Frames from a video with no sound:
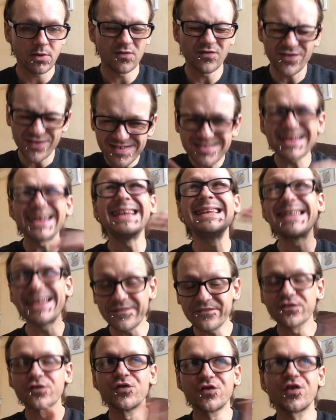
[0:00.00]
just in
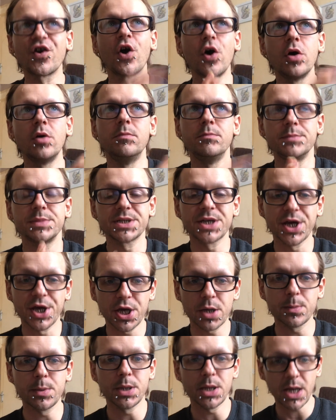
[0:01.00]
different terms can
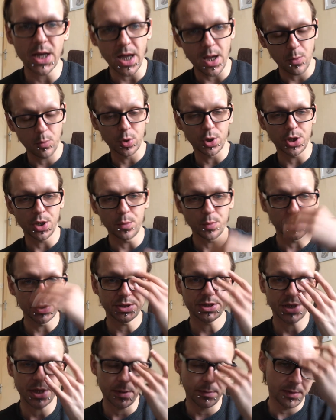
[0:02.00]
communicate what you want
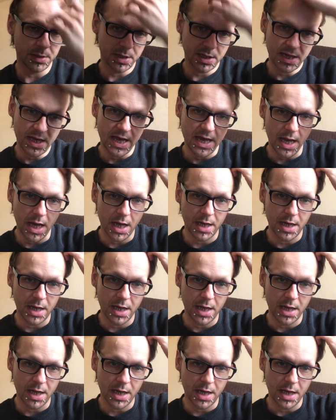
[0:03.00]
to communicate,